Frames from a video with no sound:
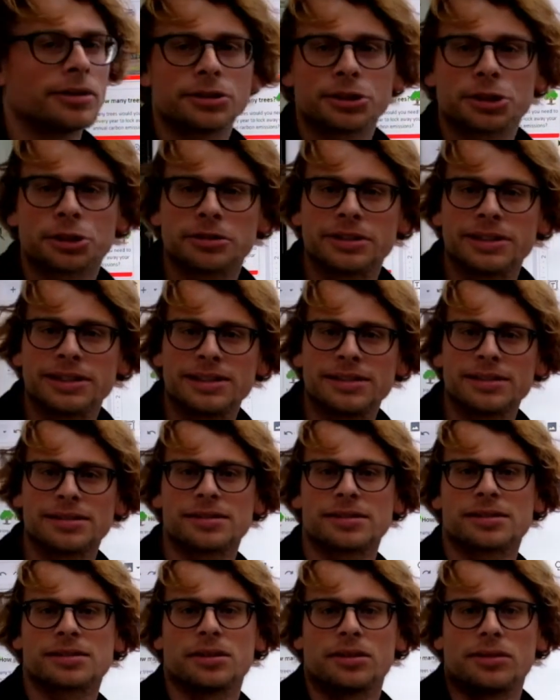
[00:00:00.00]
trees to
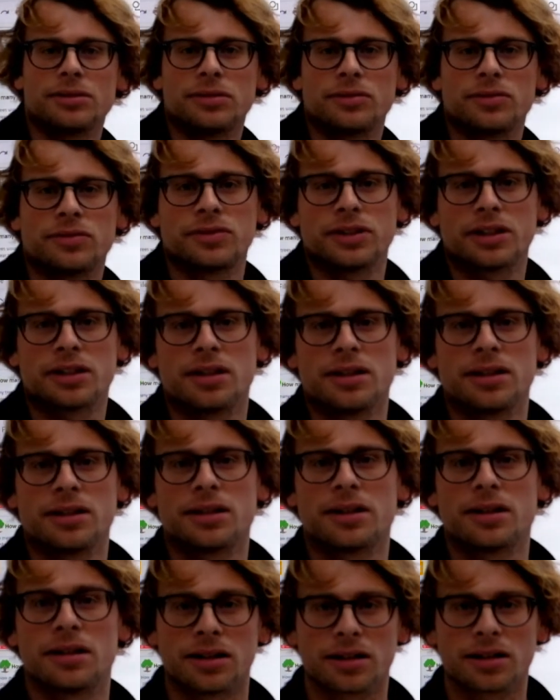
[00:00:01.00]
solve the
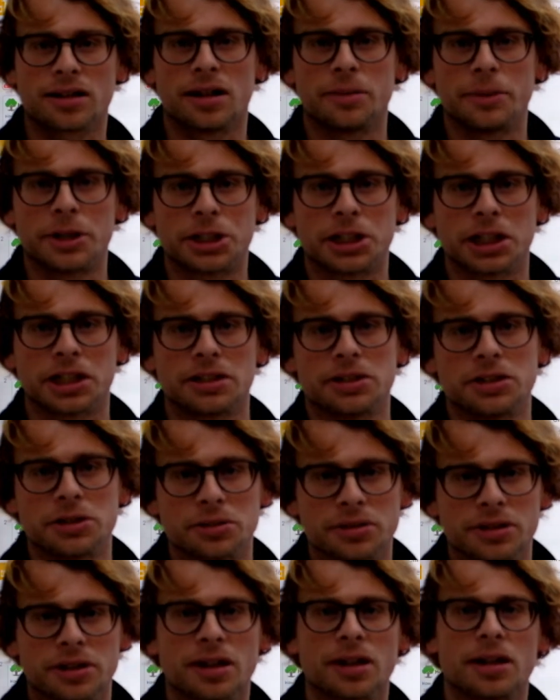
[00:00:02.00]
climate change
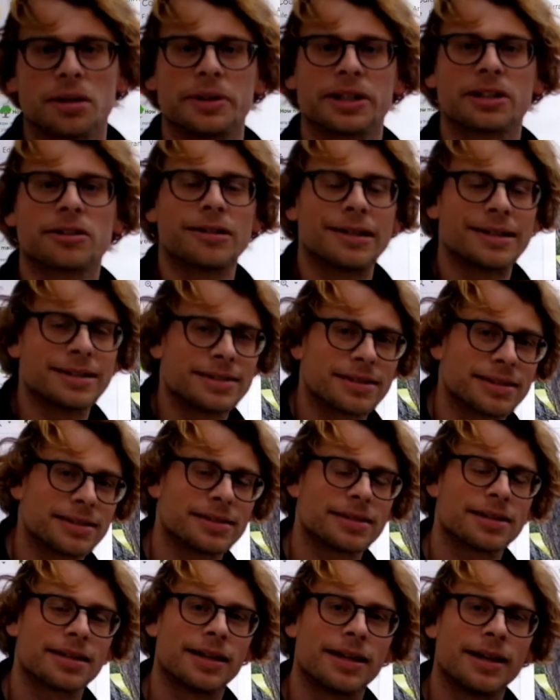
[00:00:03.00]
or the climate
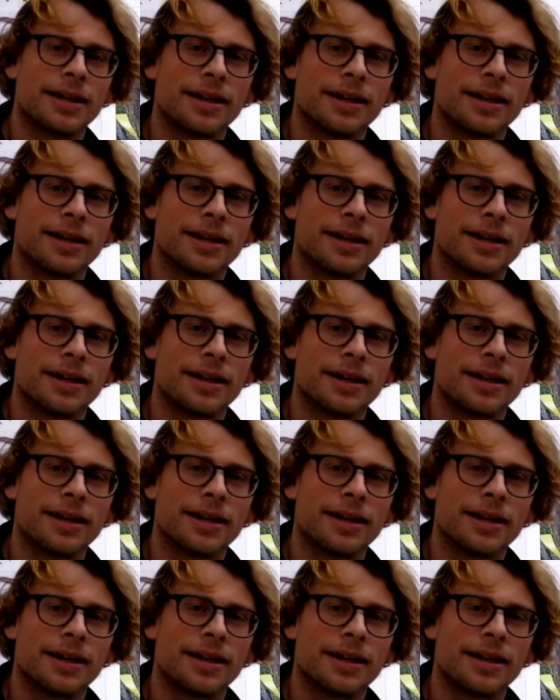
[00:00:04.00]
crisis?